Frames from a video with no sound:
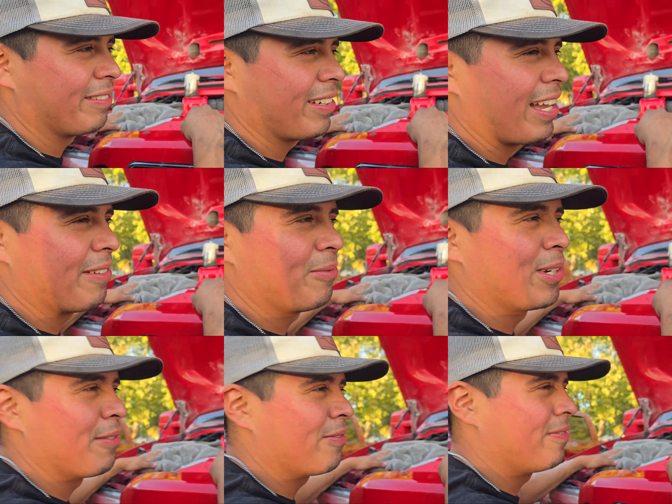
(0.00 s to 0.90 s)
I would
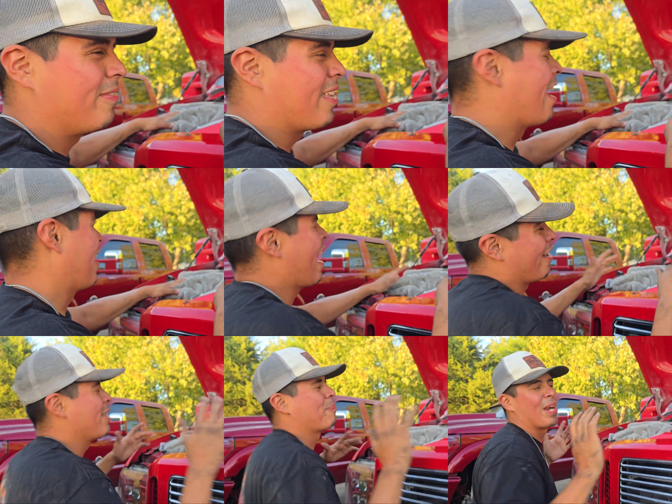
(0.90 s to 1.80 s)
have.
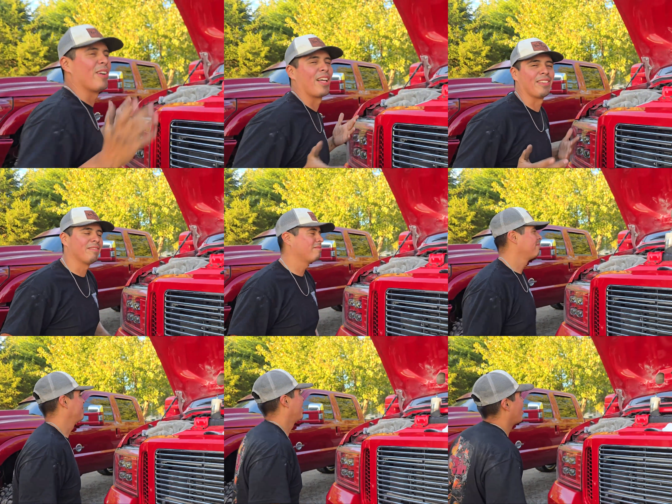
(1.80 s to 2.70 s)
It's better than nothing.
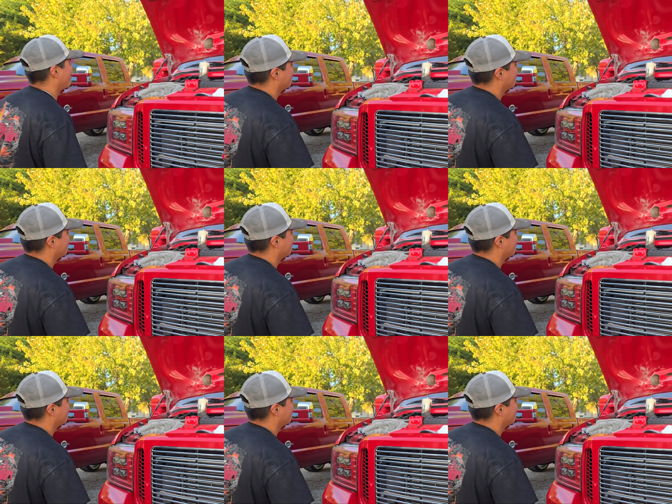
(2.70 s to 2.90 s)
All right.